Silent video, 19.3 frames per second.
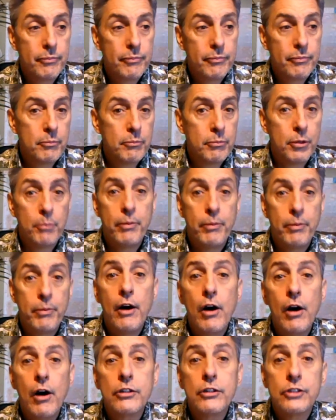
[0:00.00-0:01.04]
prepare
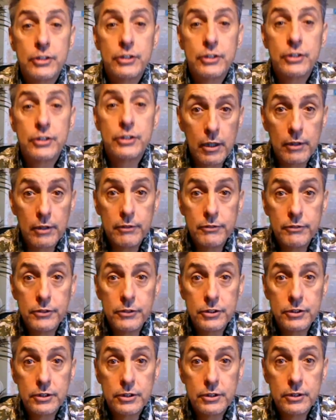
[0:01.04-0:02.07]

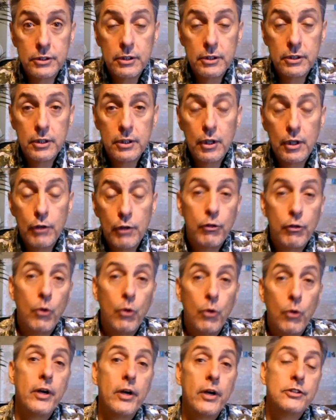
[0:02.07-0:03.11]
ourselves for
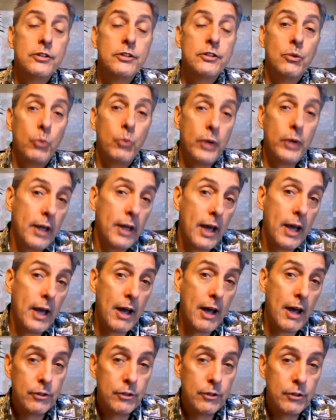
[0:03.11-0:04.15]
what it is that we have
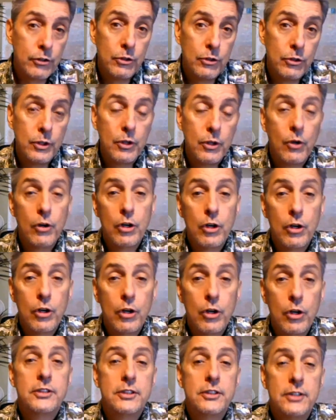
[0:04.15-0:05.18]
to do in order to be
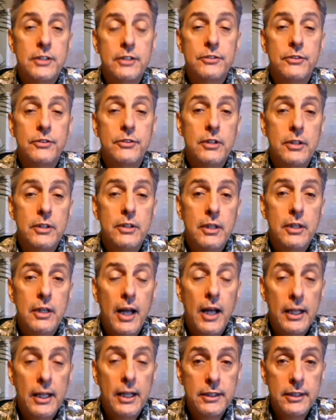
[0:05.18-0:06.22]
successful
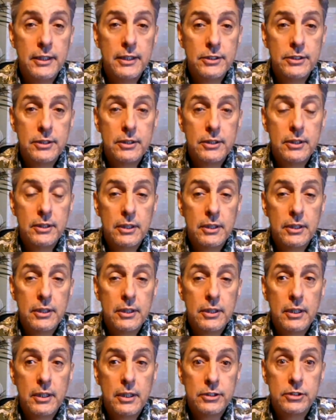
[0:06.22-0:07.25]
at this?
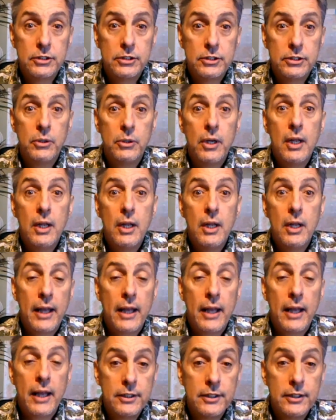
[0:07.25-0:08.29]
Is to
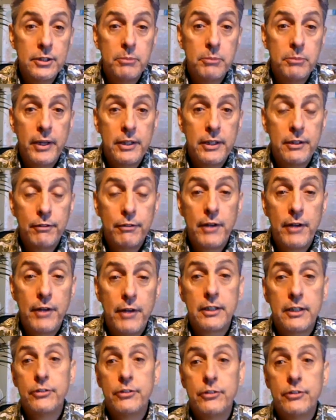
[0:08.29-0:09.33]
anticipate the fact
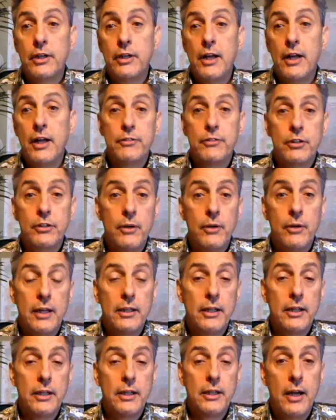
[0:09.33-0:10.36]
that you're going to have to go out
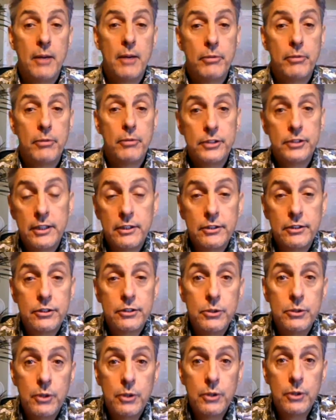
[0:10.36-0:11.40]
there and present this
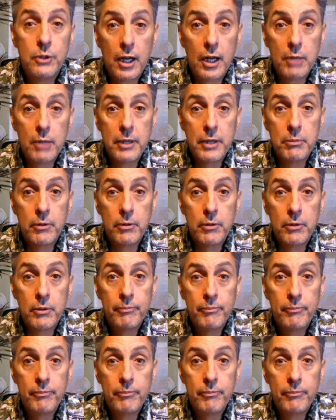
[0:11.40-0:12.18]
to a whole lot of people.